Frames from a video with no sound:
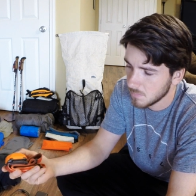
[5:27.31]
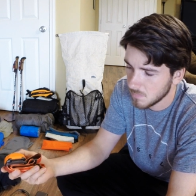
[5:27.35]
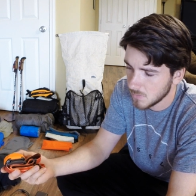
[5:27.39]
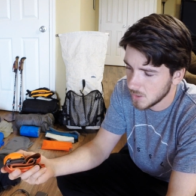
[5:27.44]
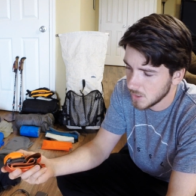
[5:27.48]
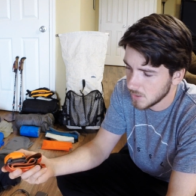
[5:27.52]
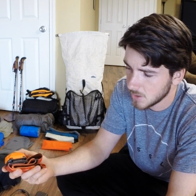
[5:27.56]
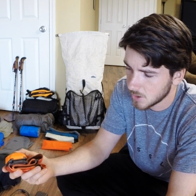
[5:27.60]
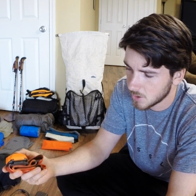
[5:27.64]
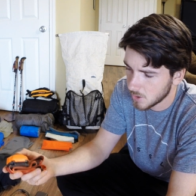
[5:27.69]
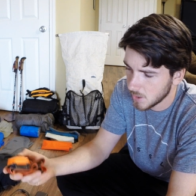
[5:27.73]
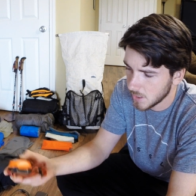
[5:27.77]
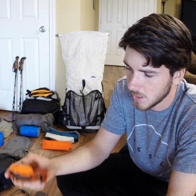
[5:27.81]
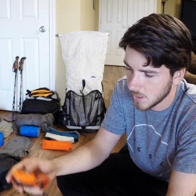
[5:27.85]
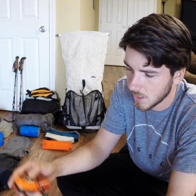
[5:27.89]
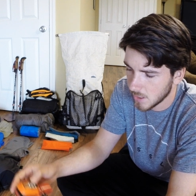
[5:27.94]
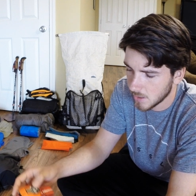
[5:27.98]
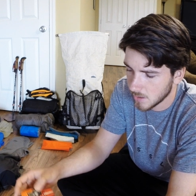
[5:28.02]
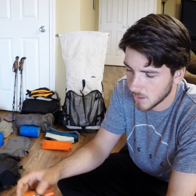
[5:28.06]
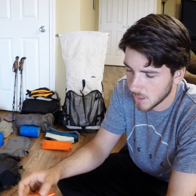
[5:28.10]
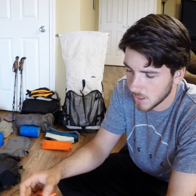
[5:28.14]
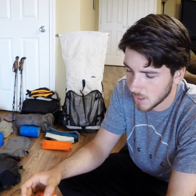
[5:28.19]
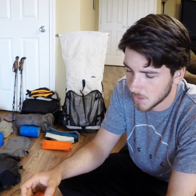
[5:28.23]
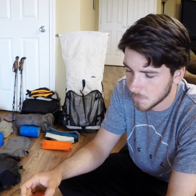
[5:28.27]
These are great
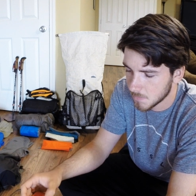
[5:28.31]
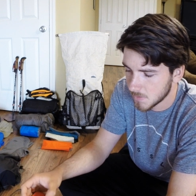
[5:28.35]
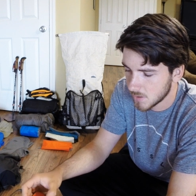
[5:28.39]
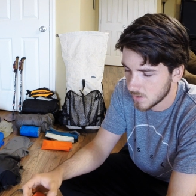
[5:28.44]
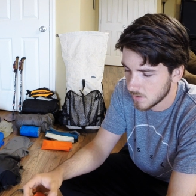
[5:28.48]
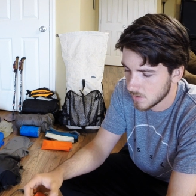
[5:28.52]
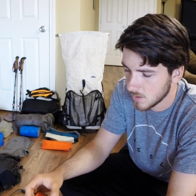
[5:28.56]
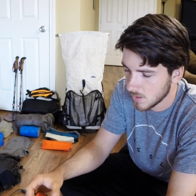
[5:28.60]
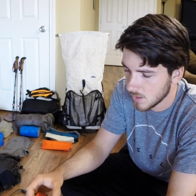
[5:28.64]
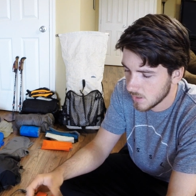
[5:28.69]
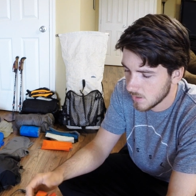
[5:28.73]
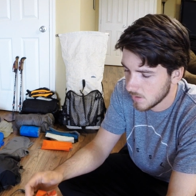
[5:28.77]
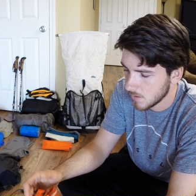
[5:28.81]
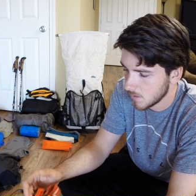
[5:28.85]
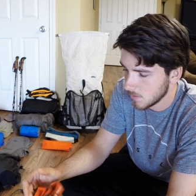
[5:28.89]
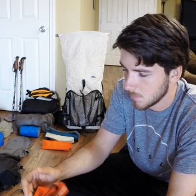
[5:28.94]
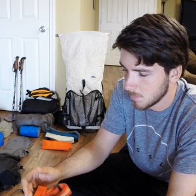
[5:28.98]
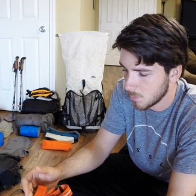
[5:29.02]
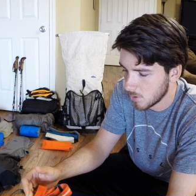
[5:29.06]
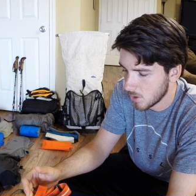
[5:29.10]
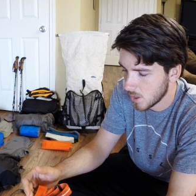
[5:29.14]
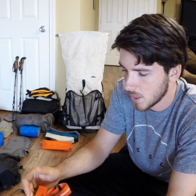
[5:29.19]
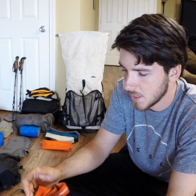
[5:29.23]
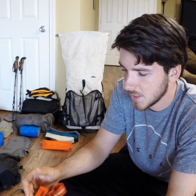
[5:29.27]
headlamps. They're
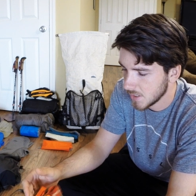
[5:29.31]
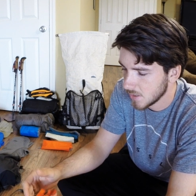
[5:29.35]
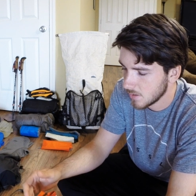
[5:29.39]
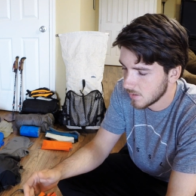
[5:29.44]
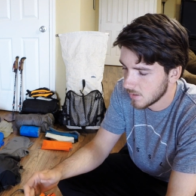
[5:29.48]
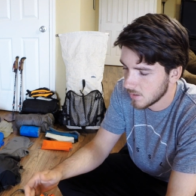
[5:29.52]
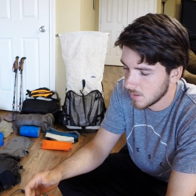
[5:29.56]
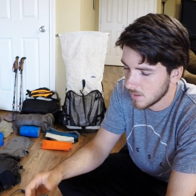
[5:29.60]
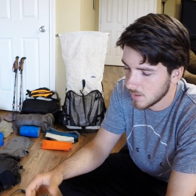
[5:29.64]
bright.